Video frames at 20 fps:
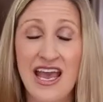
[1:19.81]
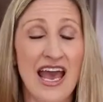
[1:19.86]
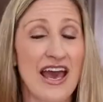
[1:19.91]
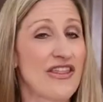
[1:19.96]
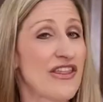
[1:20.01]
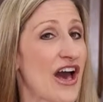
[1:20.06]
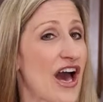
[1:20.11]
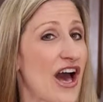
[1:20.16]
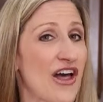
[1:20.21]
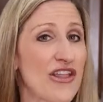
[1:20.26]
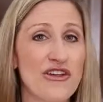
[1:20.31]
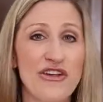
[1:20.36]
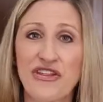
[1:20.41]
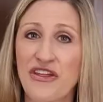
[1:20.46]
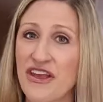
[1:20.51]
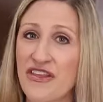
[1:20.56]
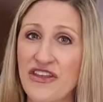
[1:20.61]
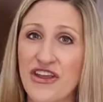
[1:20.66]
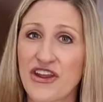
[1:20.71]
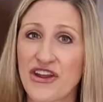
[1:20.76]
And the other
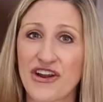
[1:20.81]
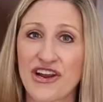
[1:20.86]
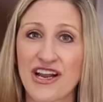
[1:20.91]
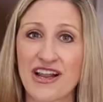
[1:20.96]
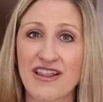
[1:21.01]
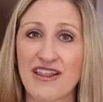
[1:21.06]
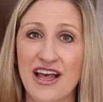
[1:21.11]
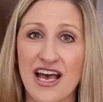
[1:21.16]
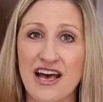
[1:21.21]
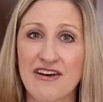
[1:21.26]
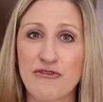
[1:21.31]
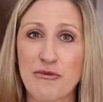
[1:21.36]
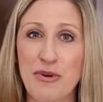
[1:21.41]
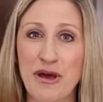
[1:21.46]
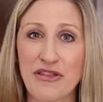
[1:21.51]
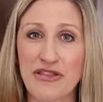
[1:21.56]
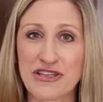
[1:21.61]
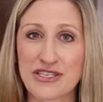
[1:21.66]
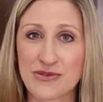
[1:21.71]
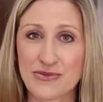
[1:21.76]
thing that you're going to love
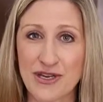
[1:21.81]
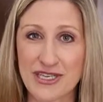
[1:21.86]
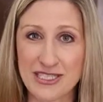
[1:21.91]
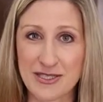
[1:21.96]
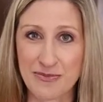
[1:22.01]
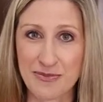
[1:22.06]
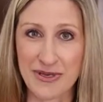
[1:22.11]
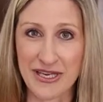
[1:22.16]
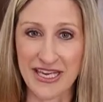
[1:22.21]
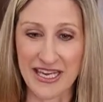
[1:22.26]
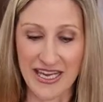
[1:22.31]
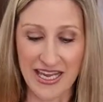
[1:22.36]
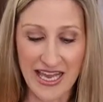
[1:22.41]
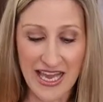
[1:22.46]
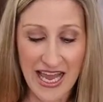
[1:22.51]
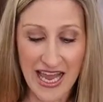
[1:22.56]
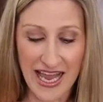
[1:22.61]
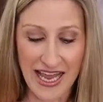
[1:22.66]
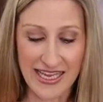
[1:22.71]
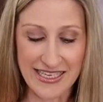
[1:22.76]
about this recipe
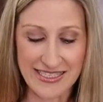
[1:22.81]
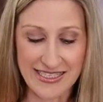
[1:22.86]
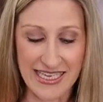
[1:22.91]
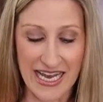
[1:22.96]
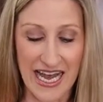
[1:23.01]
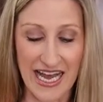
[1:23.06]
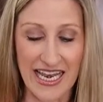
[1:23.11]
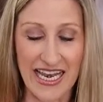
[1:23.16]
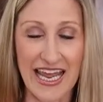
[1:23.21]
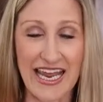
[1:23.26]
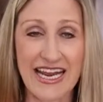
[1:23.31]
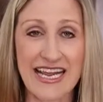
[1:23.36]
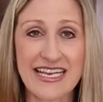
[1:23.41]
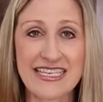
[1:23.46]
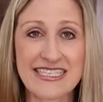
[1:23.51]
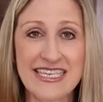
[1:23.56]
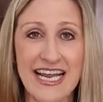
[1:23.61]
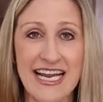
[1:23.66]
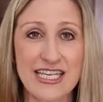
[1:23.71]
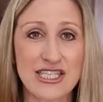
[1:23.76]
is that it
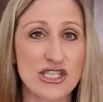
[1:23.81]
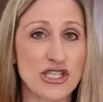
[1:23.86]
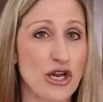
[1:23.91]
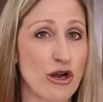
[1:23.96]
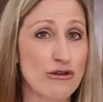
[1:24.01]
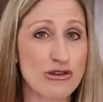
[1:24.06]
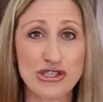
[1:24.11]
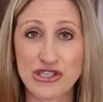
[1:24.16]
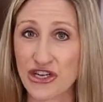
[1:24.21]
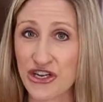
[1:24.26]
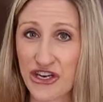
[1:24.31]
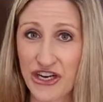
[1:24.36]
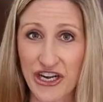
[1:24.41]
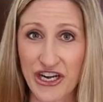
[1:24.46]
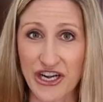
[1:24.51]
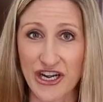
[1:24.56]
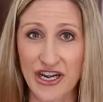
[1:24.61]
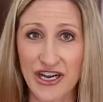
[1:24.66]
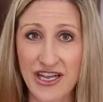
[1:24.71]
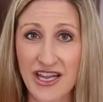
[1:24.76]
contains no
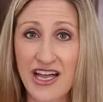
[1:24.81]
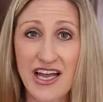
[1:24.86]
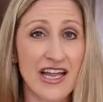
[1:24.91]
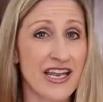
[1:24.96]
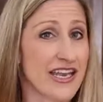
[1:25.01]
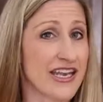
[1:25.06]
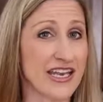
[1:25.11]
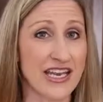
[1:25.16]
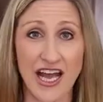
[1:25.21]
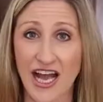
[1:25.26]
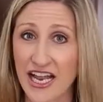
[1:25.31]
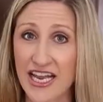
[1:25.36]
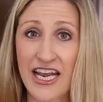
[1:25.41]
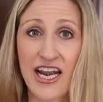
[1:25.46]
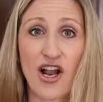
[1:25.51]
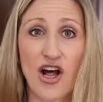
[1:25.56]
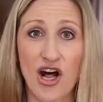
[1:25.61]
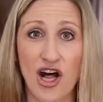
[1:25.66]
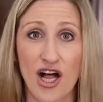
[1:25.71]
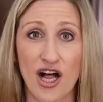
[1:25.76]
sugar, none
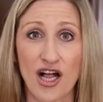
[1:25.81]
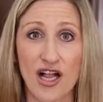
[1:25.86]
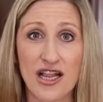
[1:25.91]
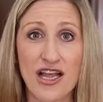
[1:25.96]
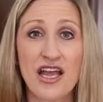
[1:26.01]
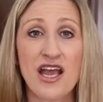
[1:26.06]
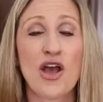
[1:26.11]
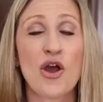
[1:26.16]
at all.